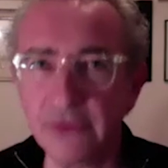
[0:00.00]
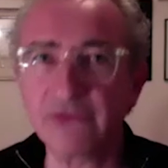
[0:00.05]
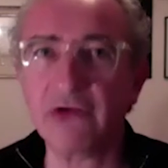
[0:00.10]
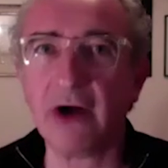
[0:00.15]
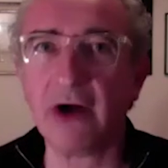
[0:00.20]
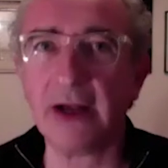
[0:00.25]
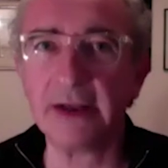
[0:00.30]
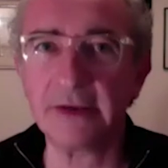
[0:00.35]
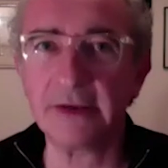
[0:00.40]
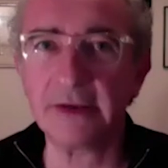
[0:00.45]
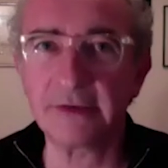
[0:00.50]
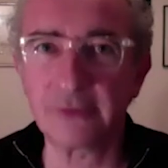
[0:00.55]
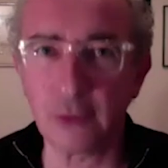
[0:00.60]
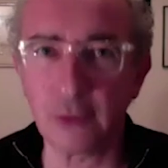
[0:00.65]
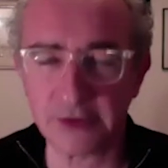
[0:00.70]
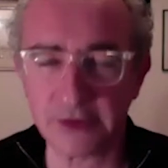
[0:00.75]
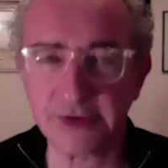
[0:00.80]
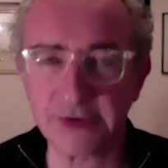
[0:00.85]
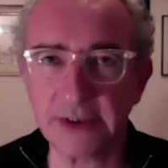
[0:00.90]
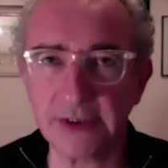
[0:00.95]
try and
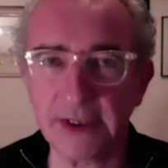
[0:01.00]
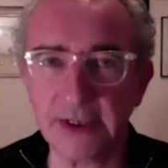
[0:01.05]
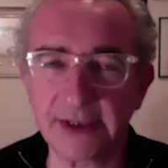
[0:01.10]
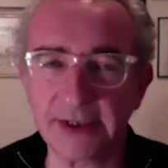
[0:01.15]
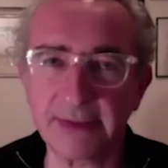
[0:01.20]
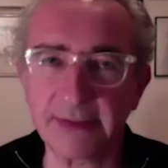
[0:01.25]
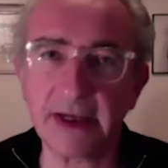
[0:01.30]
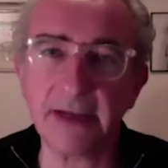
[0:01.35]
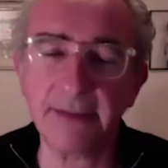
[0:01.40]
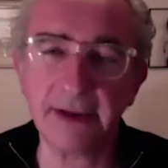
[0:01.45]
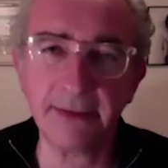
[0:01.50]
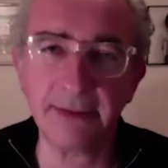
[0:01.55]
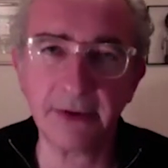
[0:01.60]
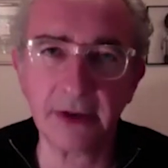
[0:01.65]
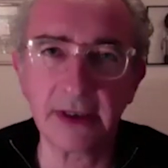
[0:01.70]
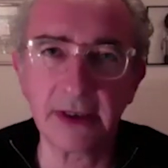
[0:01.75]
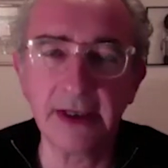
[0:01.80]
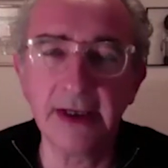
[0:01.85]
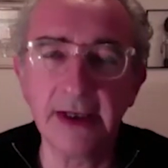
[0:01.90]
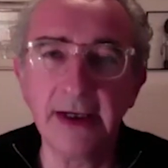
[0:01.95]
talk to as many
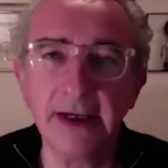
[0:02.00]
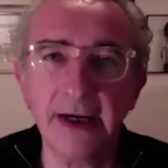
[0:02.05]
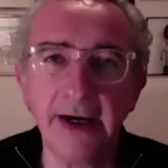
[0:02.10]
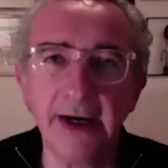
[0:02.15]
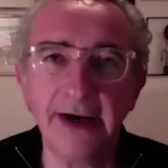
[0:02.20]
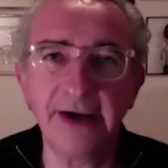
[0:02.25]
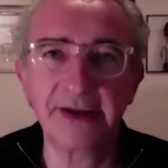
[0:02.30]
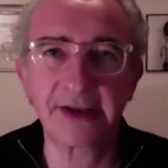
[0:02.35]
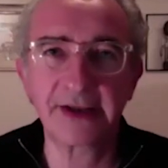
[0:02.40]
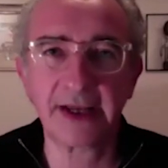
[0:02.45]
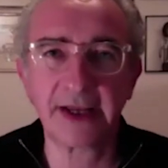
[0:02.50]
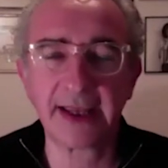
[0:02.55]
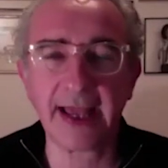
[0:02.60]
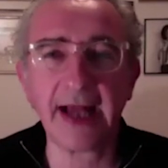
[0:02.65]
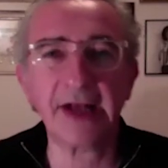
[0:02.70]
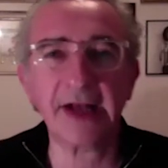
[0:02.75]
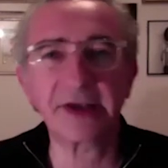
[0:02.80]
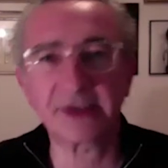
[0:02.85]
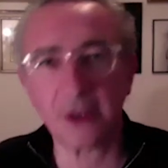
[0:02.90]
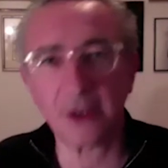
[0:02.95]
people as I
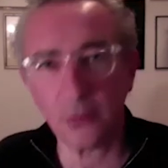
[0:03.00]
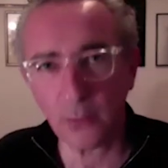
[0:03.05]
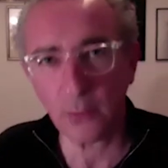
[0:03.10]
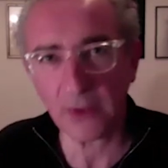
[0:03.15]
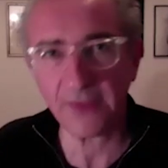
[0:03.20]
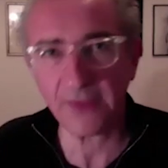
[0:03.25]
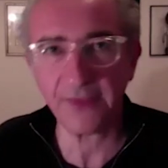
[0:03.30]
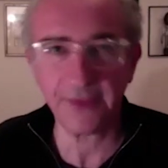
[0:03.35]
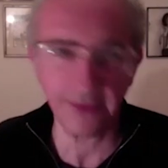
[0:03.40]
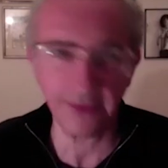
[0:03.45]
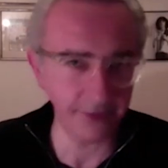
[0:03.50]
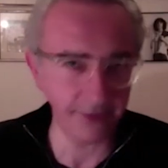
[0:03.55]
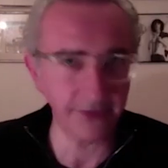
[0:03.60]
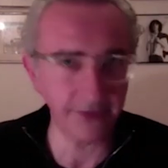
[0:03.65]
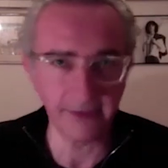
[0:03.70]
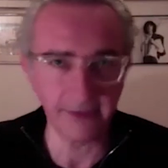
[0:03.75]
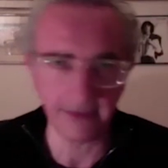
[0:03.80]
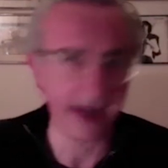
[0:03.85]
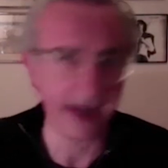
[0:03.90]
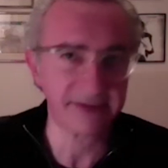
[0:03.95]
can. So with the
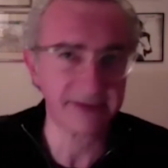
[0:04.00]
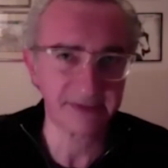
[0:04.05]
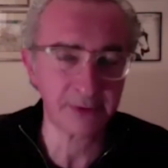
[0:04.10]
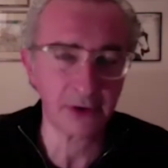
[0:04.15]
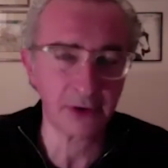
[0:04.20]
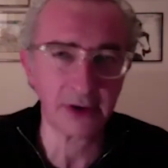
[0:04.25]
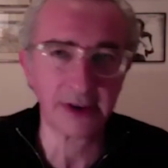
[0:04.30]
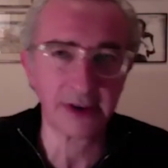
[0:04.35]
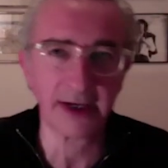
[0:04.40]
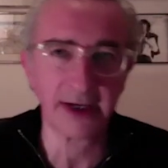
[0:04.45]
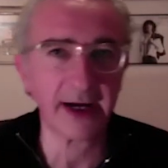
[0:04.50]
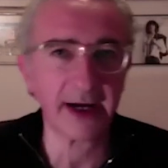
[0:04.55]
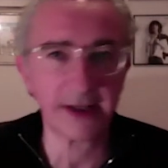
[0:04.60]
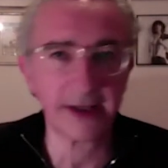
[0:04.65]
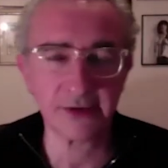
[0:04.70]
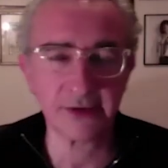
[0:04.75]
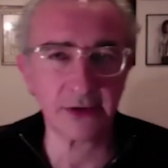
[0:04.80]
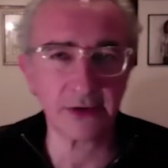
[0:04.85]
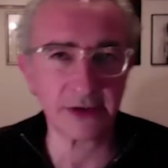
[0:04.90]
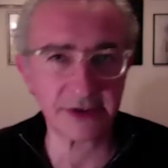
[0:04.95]
maps book, I
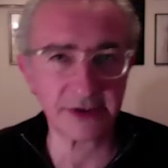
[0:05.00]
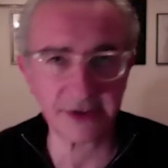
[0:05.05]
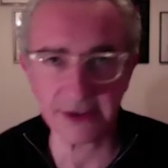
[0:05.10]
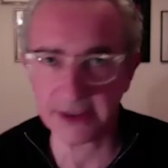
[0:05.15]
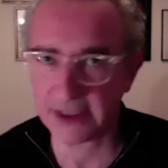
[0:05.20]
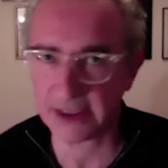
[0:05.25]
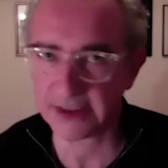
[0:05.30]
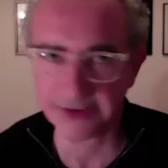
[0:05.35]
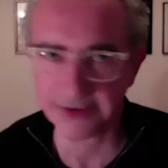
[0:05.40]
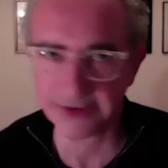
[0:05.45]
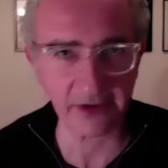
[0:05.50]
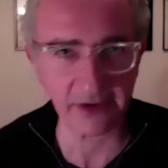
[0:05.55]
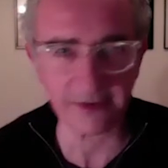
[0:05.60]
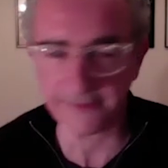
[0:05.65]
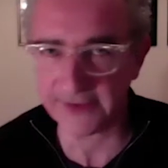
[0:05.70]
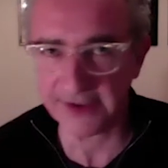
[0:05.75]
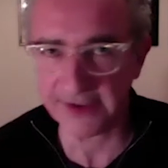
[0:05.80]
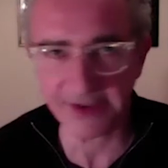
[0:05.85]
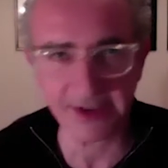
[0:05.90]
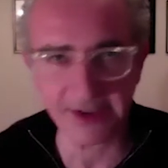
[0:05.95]
talk to
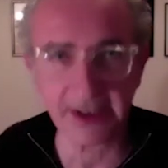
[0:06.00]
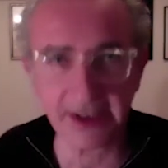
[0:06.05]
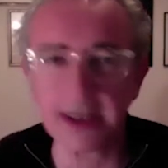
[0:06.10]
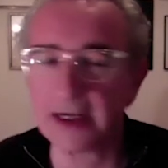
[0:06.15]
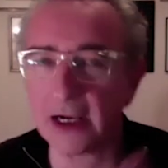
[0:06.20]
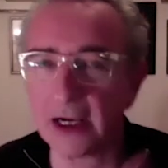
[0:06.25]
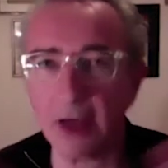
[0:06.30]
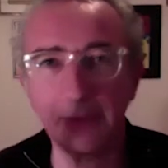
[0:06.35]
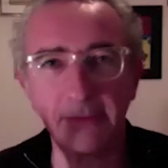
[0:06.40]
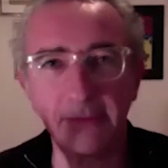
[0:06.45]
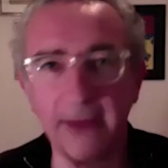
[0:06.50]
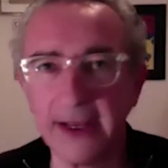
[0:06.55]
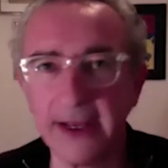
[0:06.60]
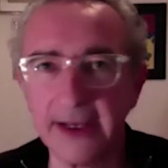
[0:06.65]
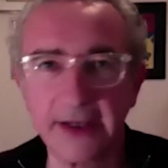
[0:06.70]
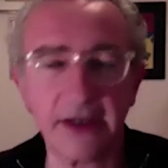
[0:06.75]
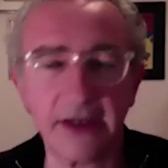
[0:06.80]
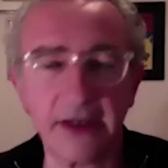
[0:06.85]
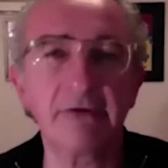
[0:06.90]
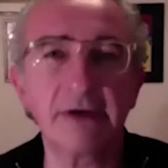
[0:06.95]
cartographers and a globe
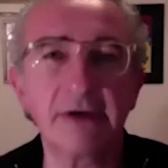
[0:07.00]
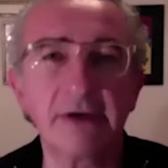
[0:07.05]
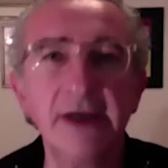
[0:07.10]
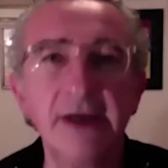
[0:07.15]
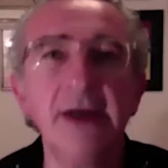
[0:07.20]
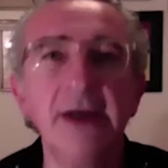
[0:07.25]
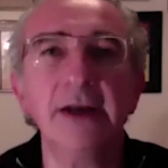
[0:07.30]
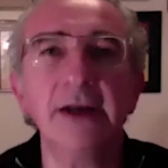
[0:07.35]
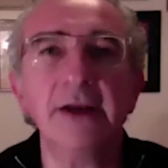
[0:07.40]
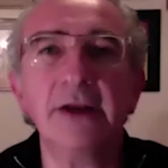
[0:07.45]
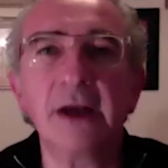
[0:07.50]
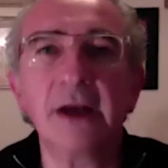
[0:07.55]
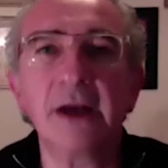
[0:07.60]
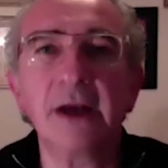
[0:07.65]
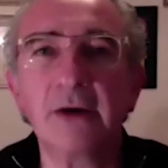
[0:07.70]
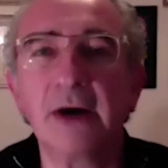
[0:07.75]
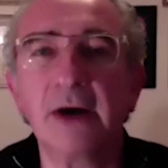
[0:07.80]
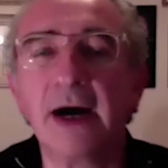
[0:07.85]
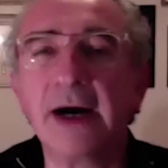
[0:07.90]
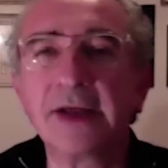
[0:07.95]
maker and, you
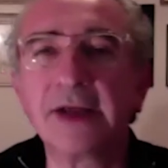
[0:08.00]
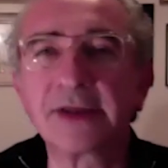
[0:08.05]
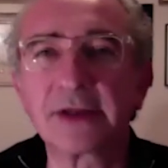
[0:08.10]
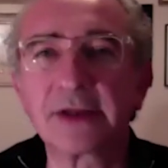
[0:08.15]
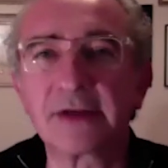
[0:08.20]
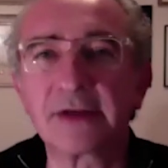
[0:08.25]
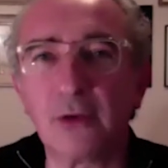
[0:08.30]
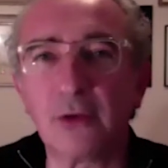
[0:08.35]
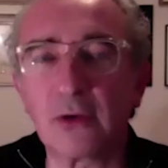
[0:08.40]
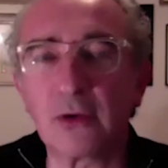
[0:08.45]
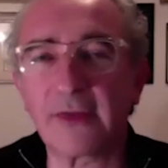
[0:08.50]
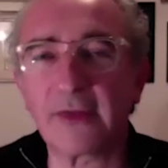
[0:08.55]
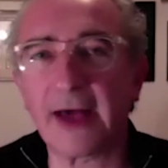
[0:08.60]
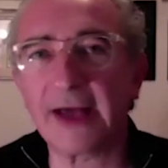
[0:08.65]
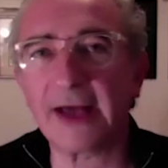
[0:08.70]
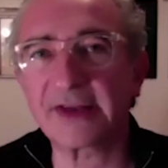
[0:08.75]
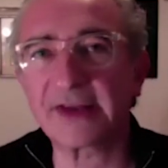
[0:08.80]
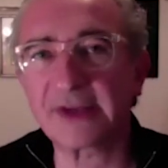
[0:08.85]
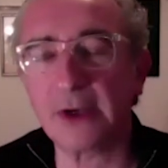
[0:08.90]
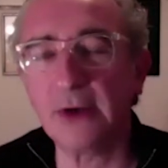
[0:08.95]
know, uh, sort of all of
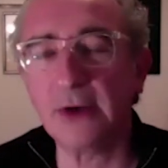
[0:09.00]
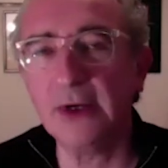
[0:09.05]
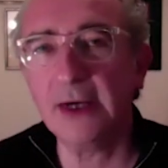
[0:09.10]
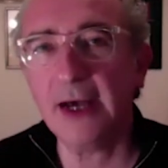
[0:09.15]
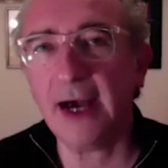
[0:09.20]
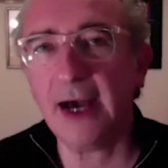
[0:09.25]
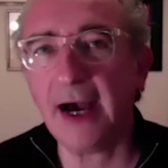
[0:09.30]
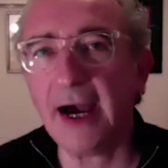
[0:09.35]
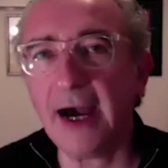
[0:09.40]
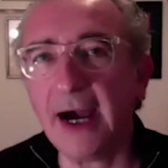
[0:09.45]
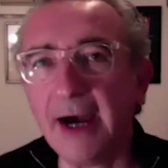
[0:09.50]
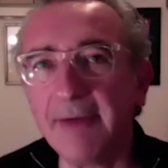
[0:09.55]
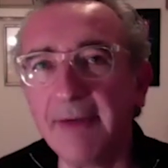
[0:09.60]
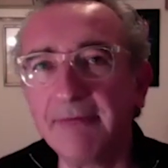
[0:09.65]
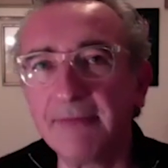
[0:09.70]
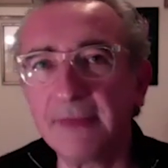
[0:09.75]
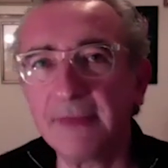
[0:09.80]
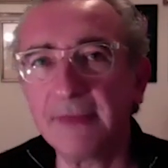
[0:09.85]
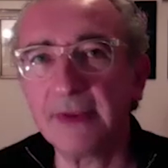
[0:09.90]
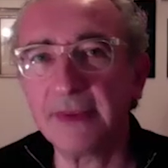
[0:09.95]
that. So
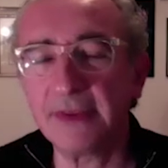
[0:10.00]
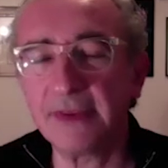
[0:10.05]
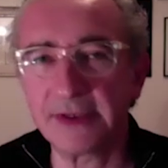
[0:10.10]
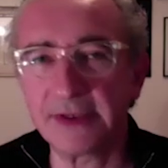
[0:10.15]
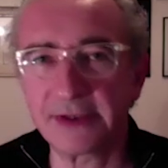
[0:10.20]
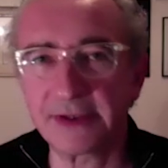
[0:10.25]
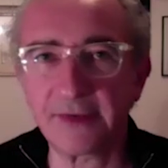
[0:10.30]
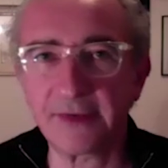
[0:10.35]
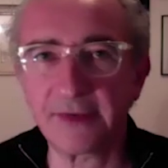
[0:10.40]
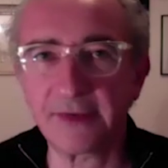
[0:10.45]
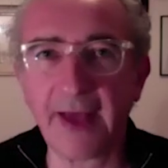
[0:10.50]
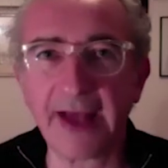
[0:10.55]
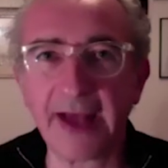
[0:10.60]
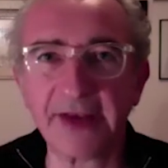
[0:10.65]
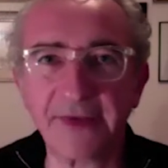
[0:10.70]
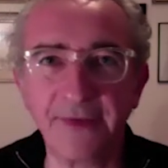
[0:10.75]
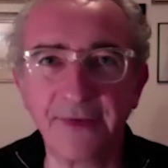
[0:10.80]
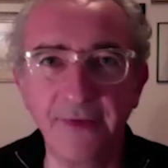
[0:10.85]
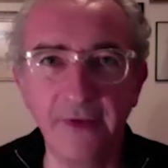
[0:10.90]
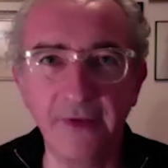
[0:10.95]
um, sort of
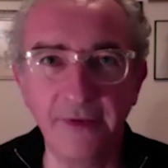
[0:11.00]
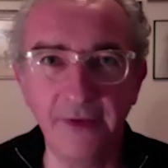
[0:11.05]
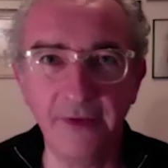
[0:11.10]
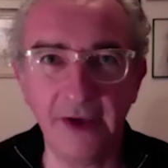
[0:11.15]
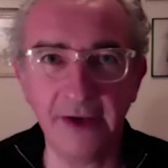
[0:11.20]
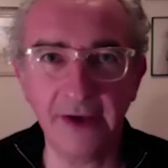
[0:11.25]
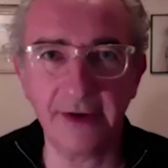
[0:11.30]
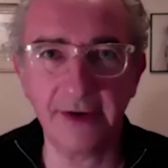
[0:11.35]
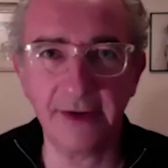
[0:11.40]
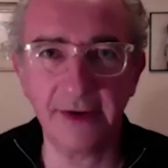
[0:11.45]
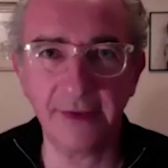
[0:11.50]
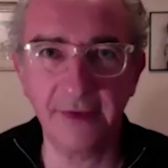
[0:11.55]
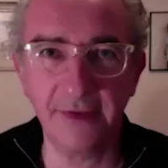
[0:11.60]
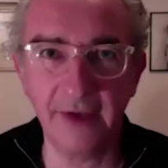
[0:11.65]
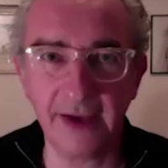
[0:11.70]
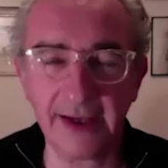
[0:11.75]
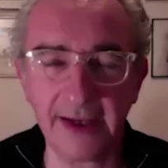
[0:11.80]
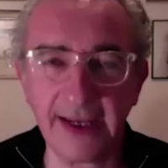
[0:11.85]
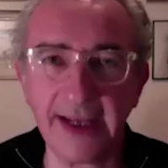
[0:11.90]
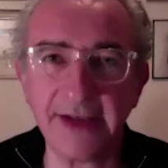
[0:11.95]
that's the,
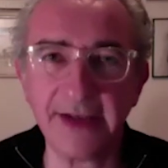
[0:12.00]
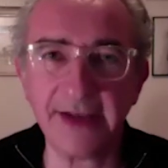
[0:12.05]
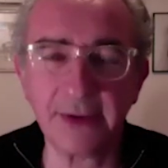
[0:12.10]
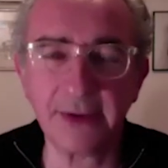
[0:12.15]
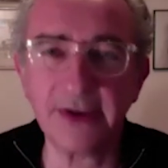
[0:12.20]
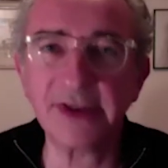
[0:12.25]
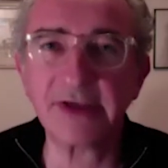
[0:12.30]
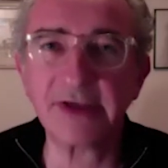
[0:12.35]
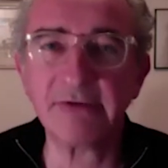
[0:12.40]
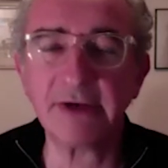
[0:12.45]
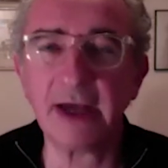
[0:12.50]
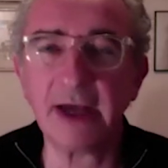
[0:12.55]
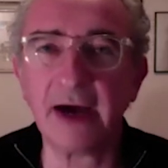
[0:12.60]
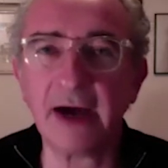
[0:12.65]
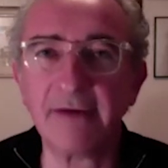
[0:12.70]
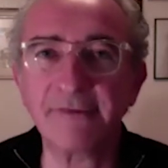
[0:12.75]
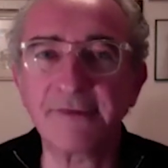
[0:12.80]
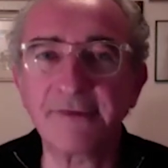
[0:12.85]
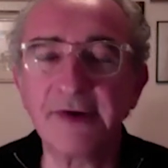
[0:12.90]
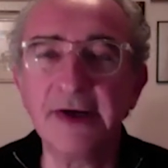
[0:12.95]
the key. So is there
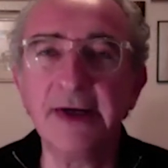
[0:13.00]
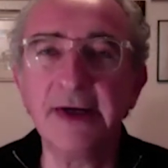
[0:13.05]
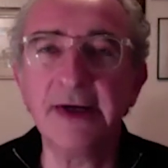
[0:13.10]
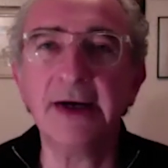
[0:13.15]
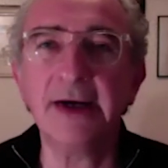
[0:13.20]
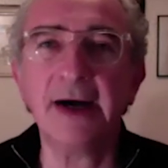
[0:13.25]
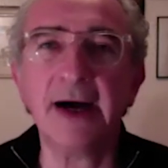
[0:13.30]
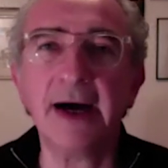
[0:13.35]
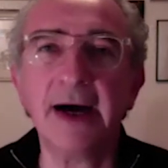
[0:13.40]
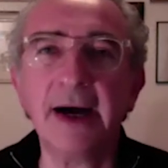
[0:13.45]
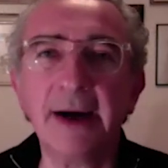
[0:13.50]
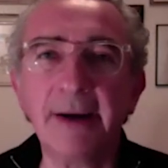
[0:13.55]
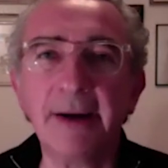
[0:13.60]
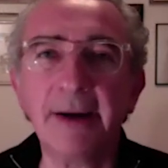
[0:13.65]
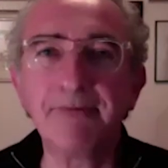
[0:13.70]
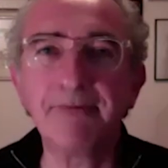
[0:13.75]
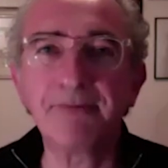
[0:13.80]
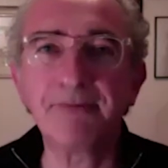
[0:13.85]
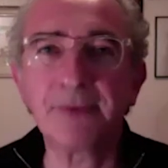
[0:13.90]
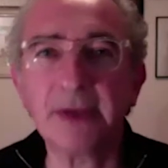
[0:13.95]
enough,
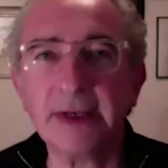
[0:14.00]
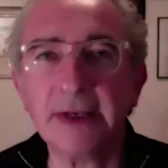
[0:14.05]
um,